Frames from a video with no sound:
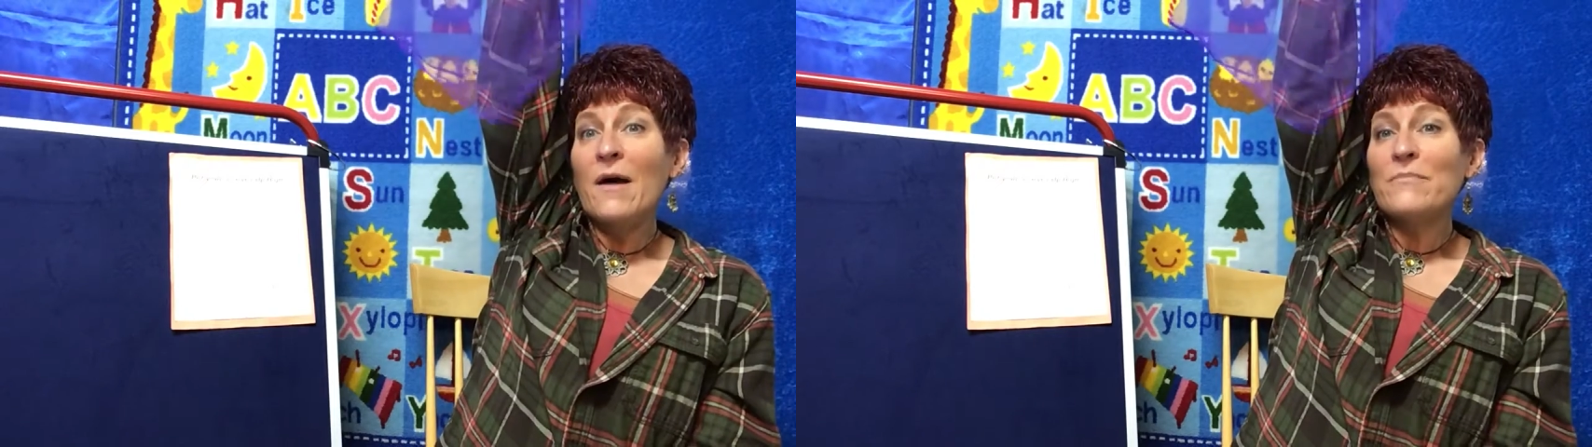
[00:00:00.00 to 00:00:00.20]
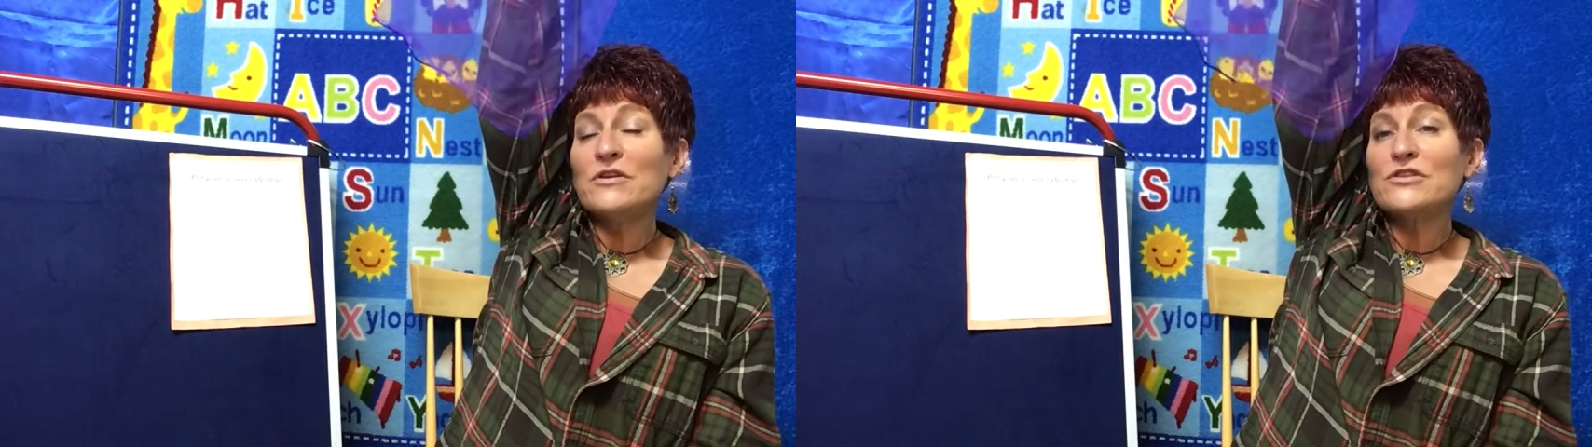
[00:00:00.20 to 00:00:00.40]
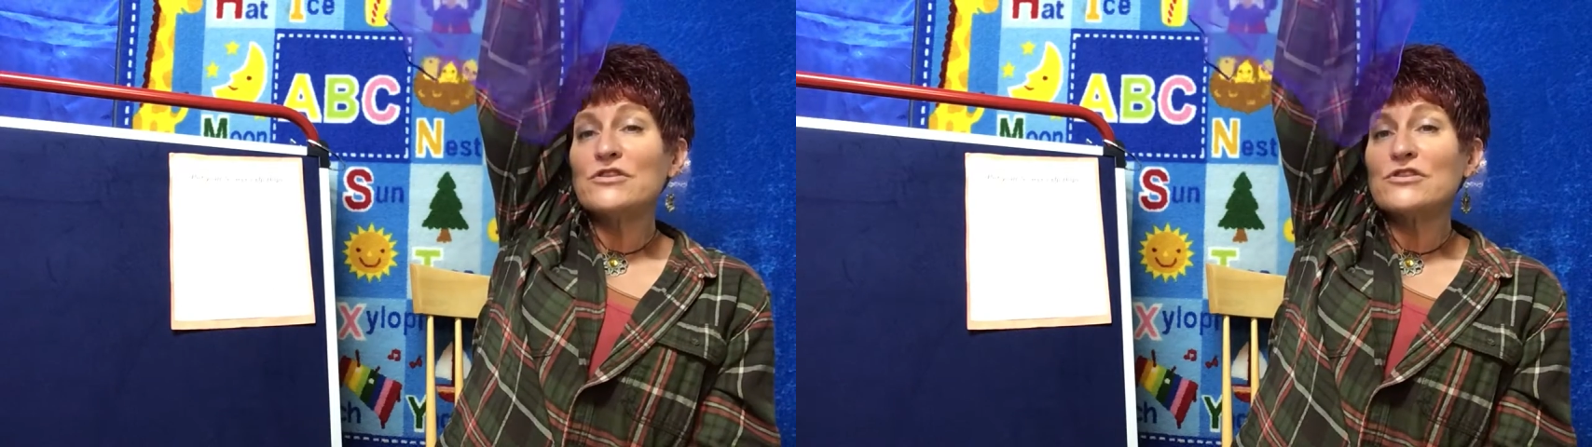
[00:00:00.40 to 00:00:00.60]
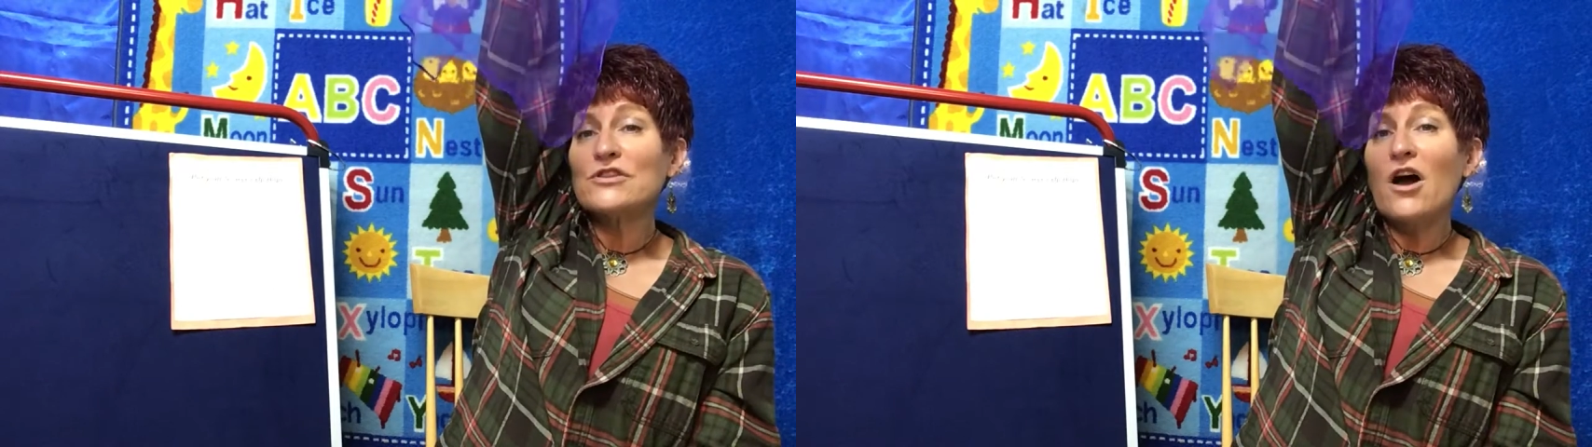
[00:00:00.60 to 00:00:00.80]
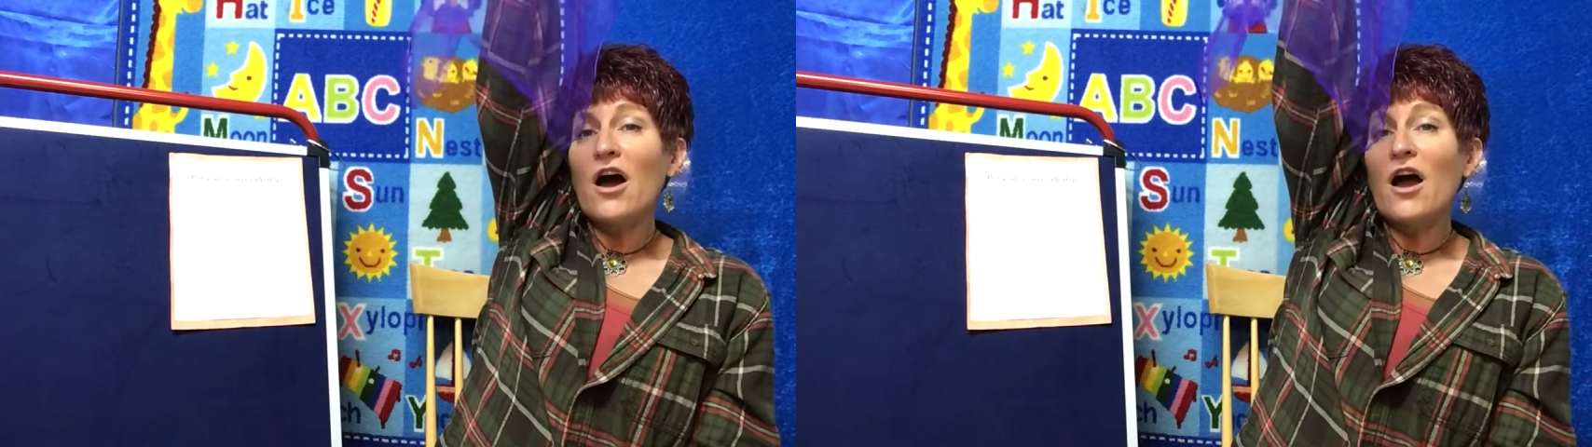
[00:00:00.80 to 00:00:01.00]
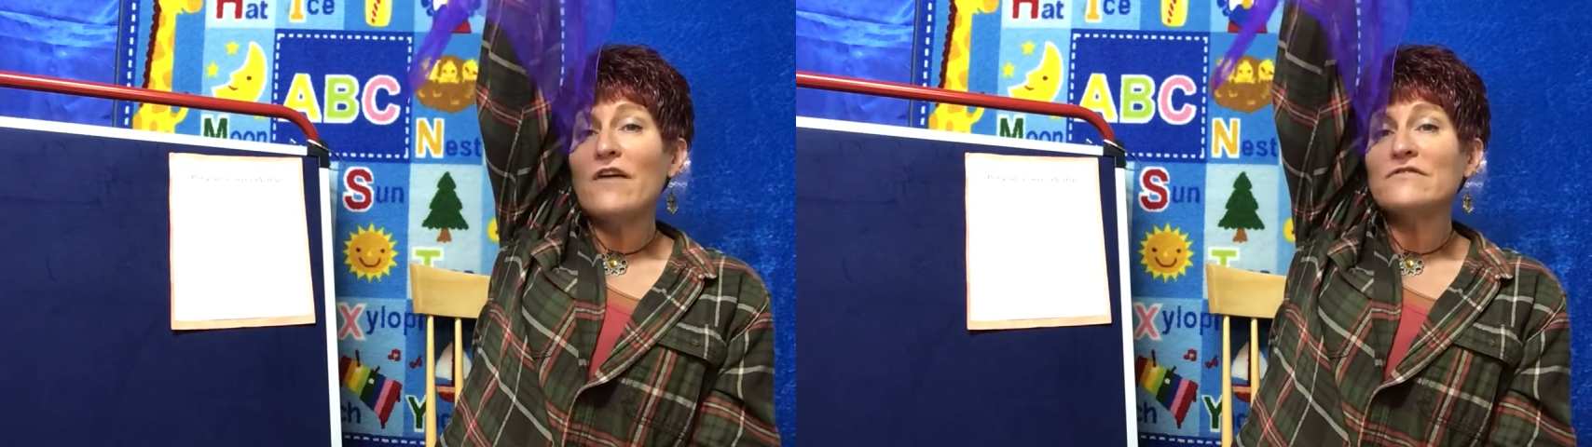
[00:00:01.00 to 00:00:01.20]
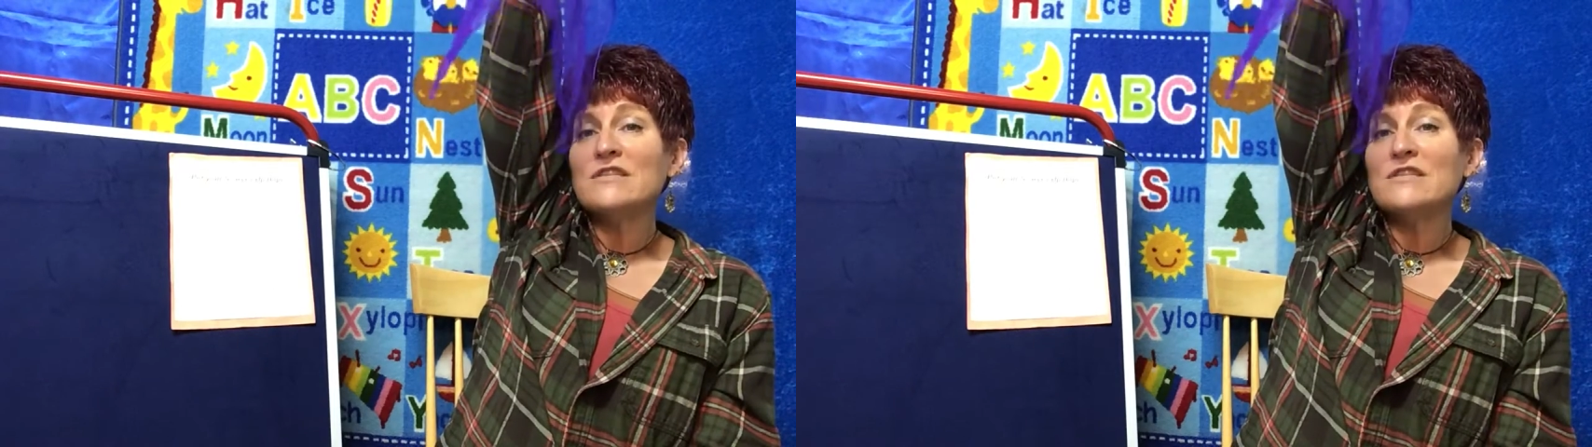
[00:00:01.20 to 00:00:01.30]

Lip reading: Put your scarves